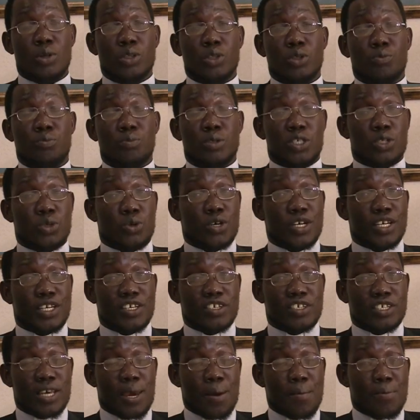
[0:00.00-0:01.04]
will be doing
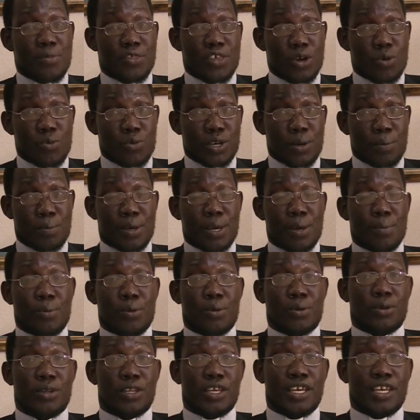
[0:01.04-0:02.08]
the same thing with the
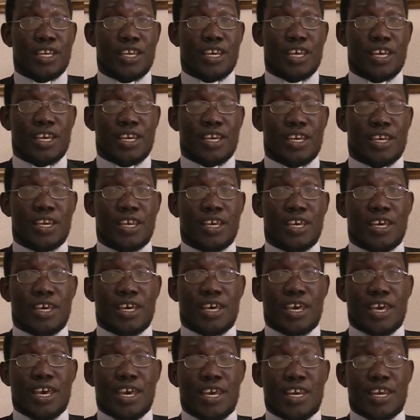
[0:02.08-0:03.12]
people in, in,
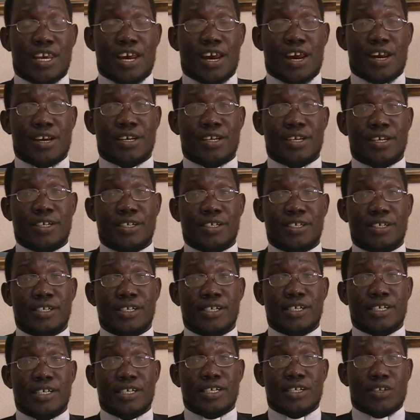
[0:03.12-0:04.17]
in Canada,
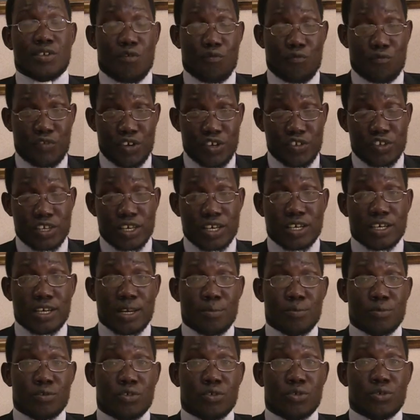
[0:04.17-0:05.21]
visiting
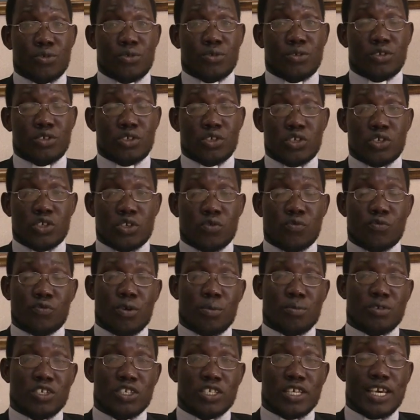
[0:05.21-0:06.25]
them through,
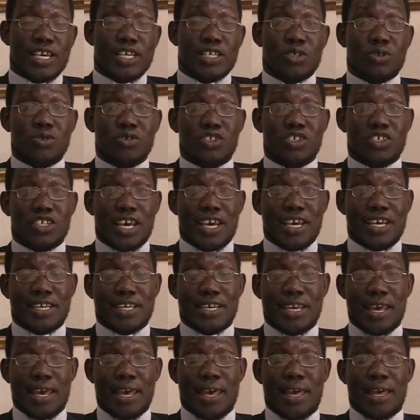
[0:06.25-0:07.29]
from state to state,
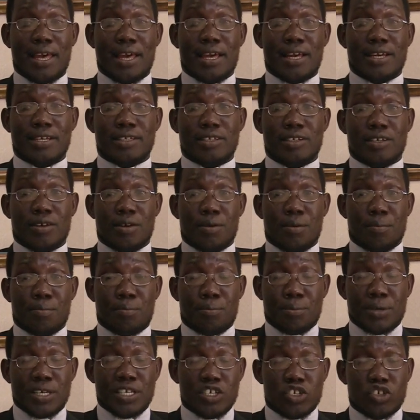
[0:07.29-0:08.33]

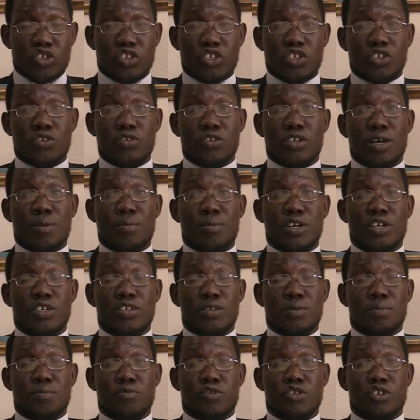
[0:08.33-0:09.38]
minister to them
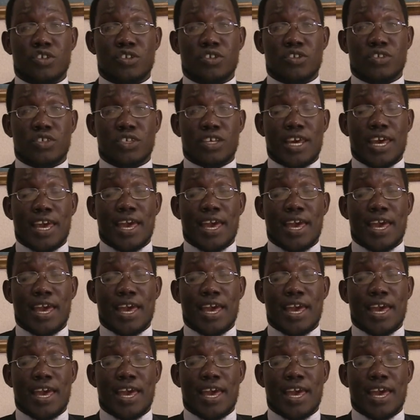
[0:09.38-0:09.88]
as a priest,